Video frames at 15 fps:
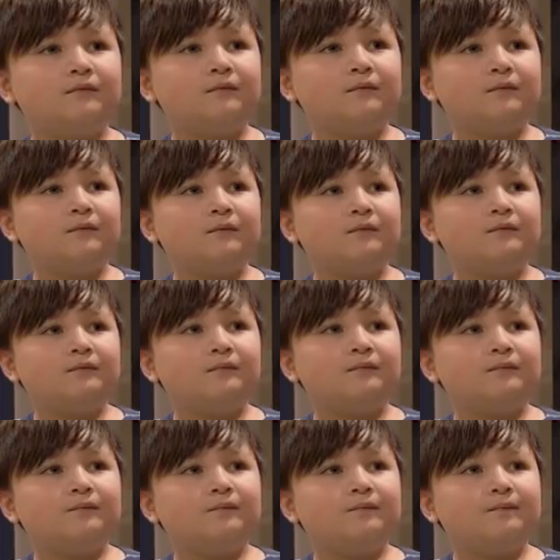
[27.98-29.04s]

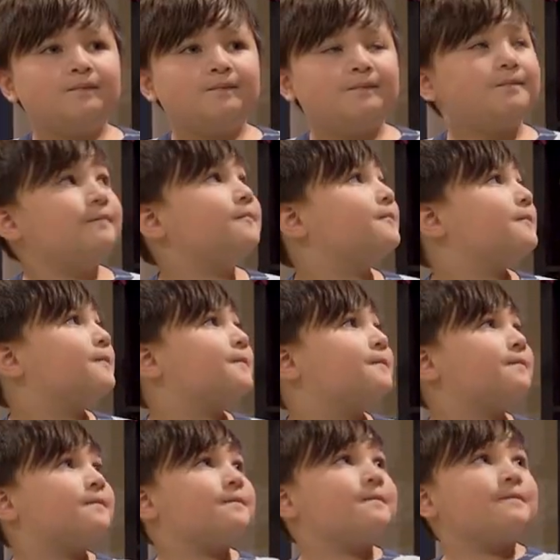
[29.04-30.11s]

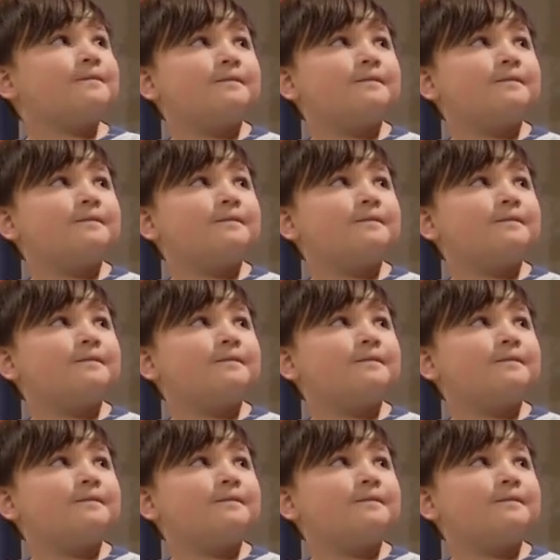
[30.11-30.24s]
(silent)